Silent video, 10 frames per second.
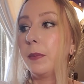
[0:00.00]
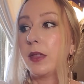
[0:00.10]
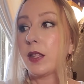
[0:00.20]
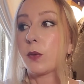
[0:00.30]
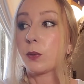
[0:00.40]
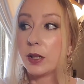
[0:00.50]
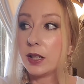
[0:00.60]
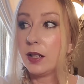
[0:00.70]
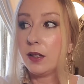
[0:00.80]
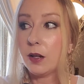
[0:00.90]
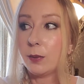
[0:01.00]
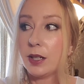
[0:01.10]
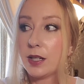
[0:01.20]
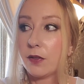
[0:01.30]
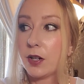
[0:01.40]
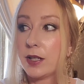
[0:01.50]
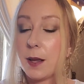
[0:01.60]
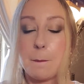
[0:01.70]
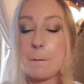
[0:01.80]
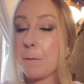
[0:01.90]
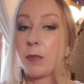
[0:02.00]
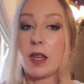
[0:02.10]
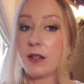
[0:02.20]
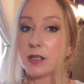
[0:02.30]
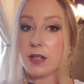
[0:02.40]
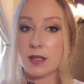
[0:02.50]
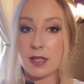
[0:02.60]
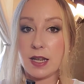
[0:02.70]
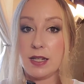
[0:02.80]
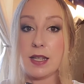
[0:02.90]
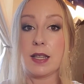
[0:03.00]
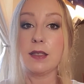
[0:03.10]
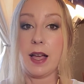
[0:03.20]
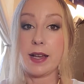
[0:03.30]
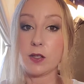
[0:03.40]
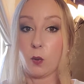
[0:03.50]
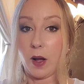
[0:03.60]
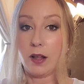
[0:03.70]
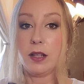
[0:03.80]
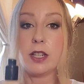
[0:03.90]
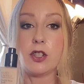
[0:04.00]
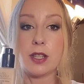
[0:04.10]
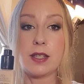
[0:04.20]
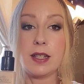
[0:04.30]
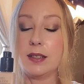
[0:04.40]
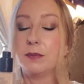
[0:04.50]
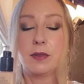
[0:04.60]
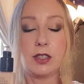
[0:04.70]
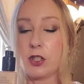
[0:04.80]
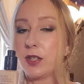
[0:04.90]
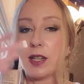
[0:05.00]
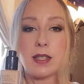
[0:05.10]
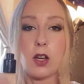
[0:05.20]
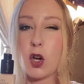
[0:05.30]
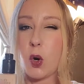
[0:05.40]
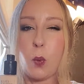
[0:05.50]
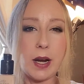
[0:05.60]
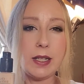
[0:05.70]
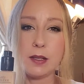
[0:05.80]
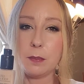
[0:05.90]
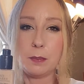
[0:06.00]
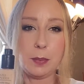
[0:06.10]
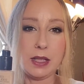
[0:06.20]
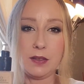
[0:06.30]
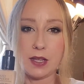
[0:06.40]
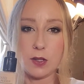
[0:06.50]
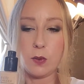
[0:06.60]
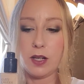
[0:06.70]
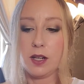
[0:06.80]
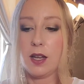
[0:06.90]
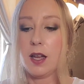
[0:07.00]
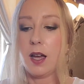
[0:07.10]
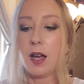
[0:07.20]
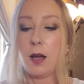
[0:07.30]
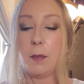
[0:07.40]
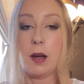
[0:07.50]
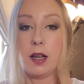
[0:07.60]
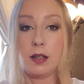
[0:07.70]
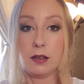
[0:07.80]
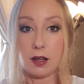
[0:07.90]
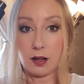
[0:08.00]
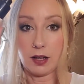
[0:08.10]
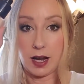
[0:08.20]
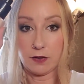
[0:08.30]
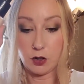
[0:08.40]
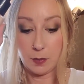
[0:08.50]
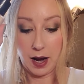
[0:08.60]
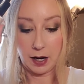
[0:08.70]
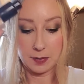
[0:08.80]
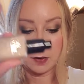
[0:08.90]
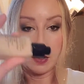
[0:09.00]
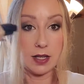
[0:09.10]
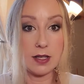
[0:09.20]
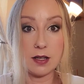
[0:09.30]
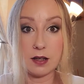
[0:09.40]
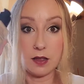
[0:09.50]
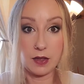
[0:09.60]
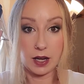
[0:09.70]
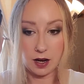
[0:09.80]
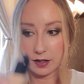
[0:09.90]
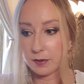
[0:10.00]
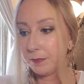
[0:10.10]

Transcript: That's really the only difference. That's not to say it doesn't last well, it just doesn't quite beat this one. And luckily I have 2 backups of this, thank God.